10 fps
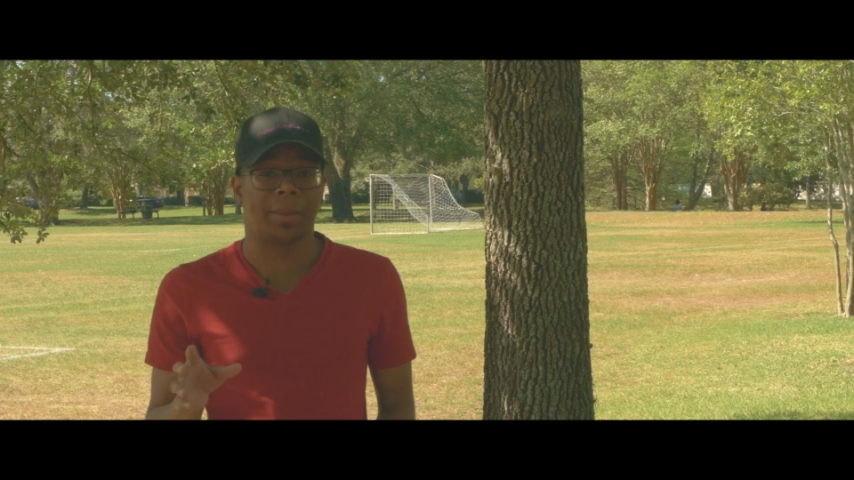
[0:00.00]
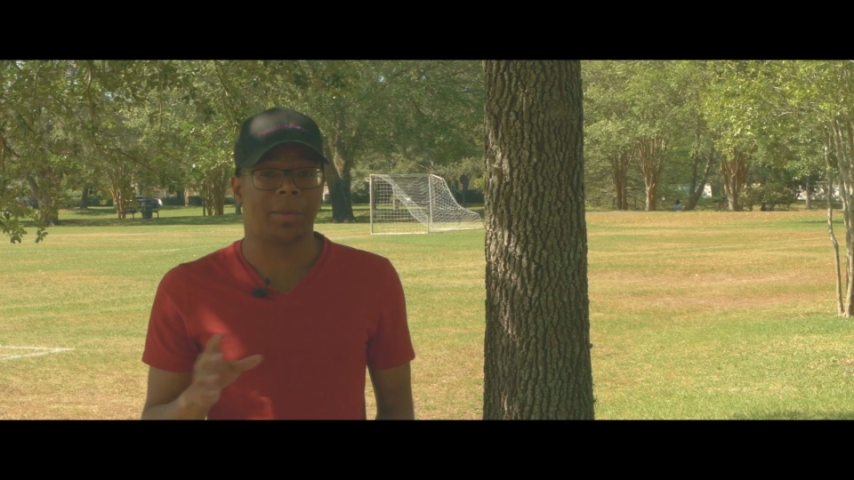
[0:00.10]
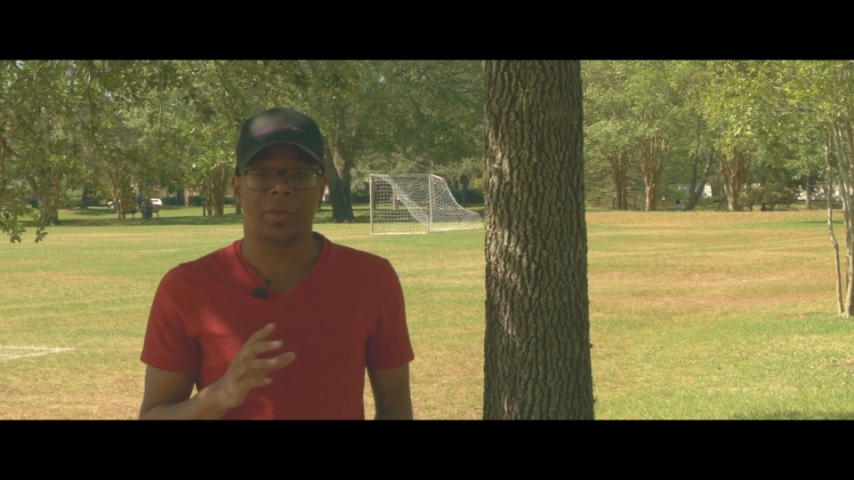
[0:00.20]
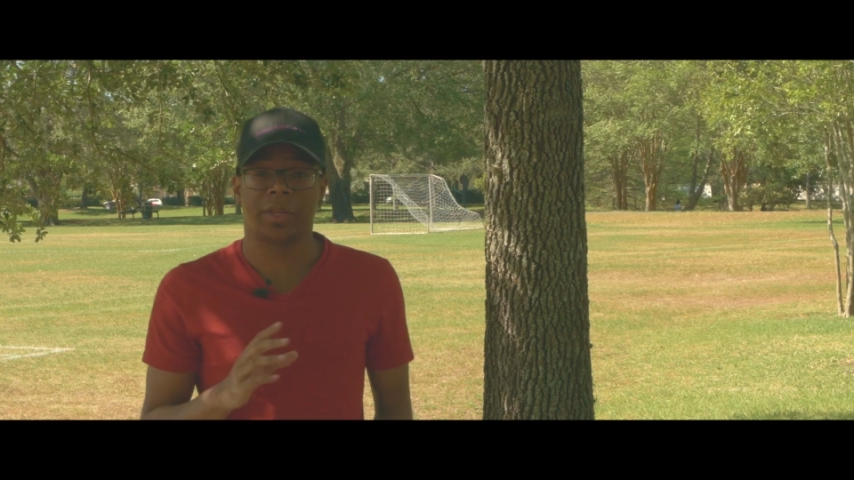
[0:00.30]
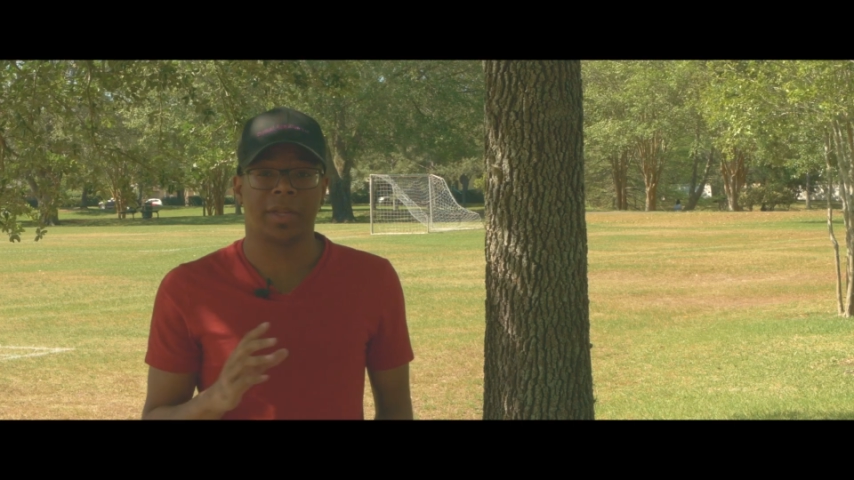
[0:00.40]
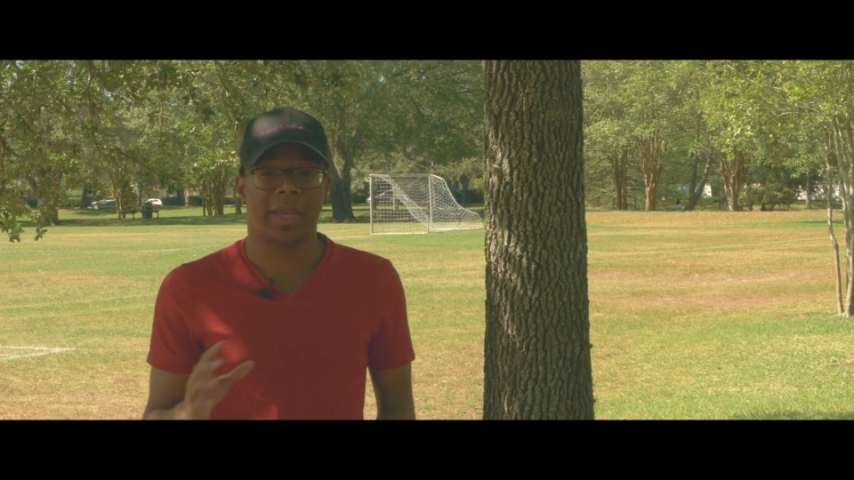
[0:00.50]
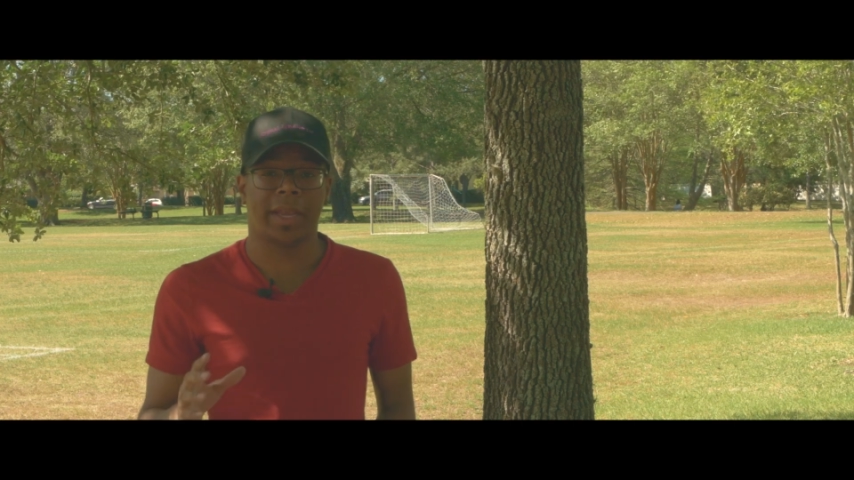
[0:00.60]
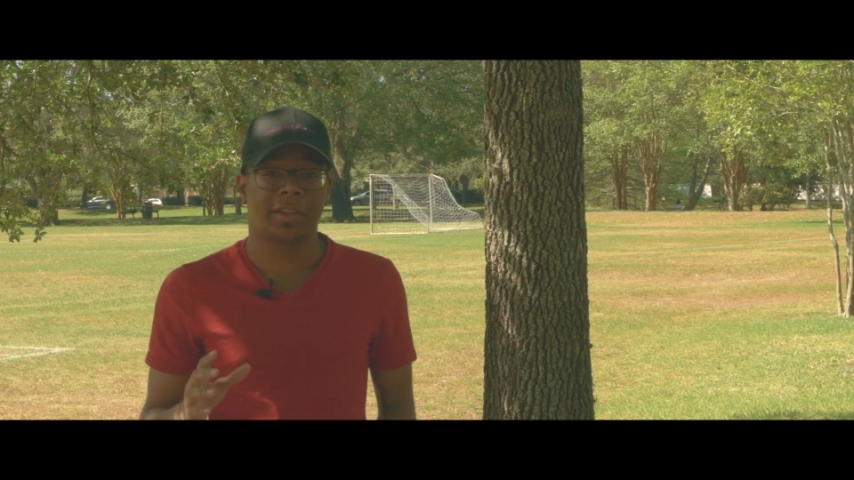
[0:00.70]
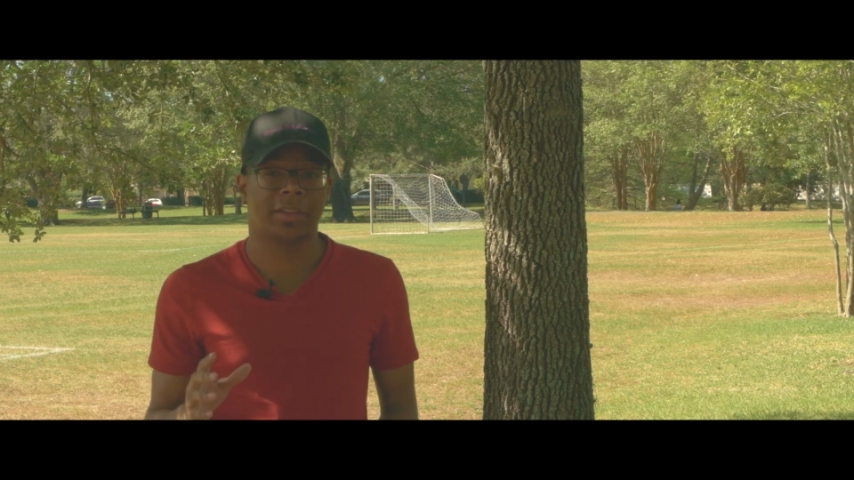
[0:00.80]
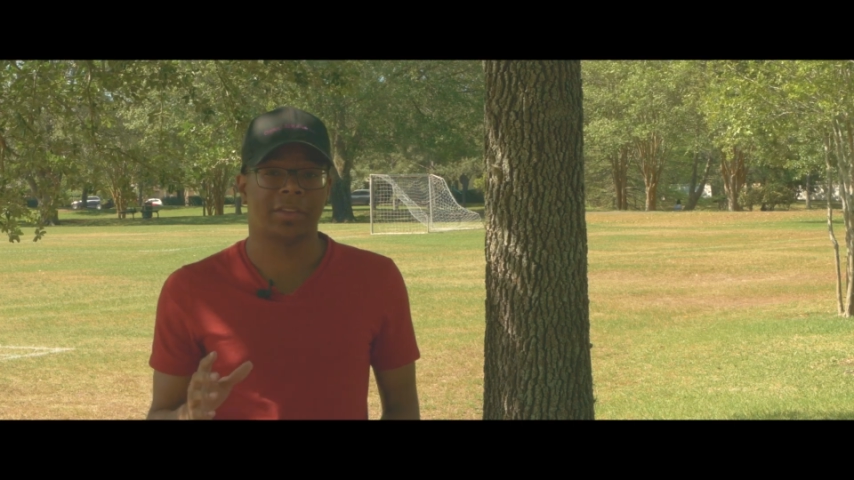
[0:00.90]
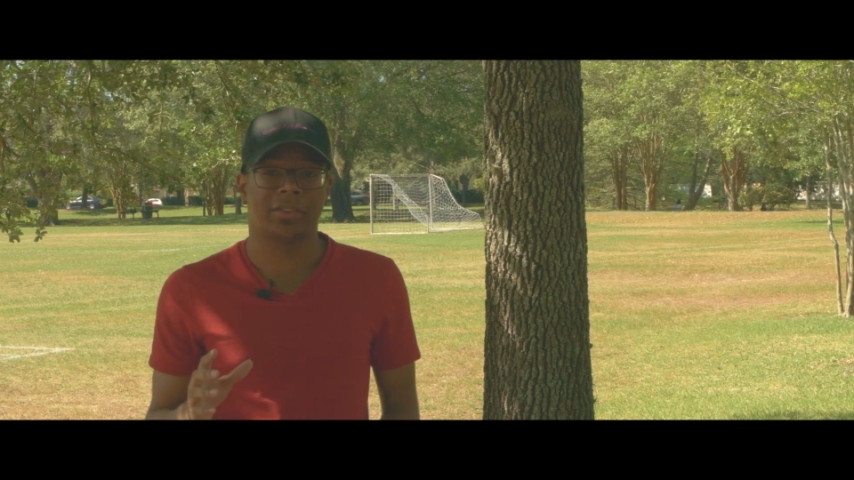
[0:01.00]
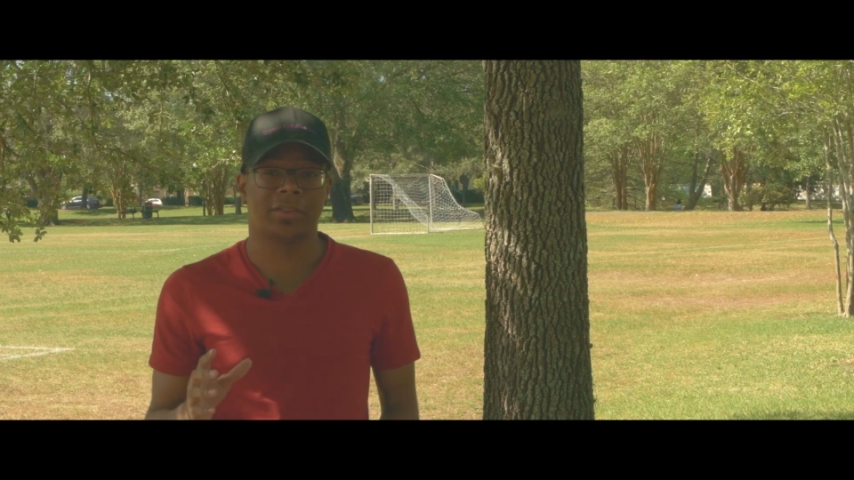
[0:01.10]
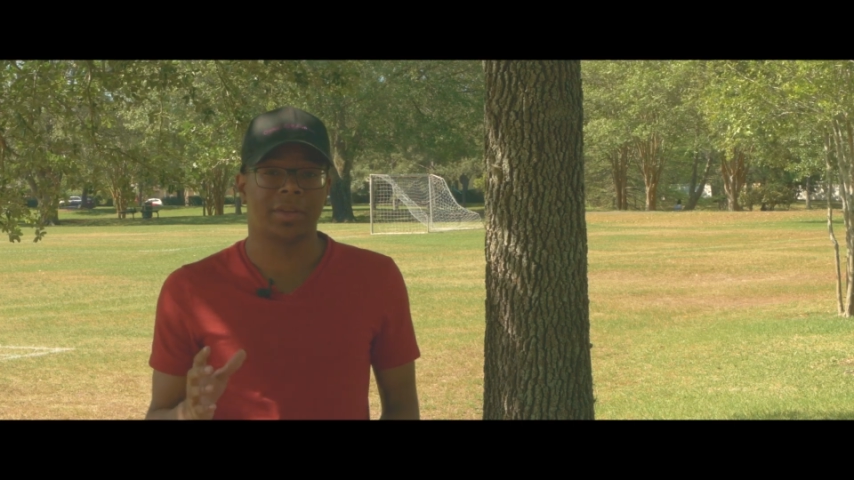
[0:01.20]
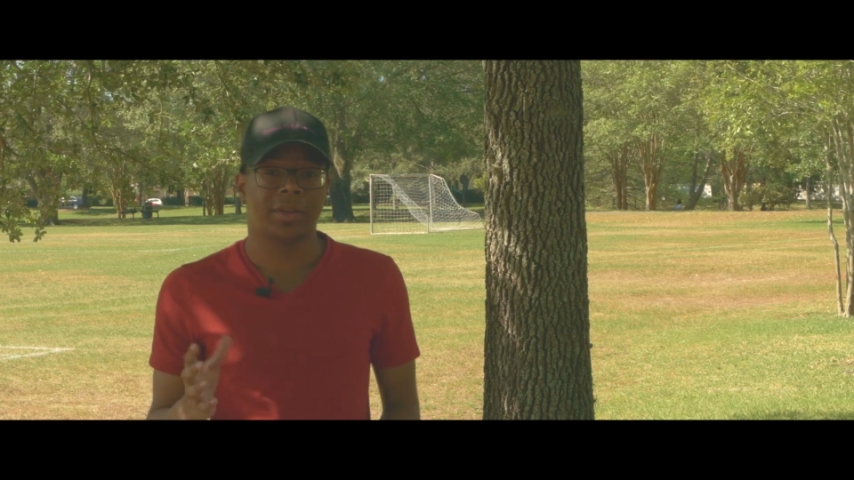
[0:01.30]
I'm only going to edit this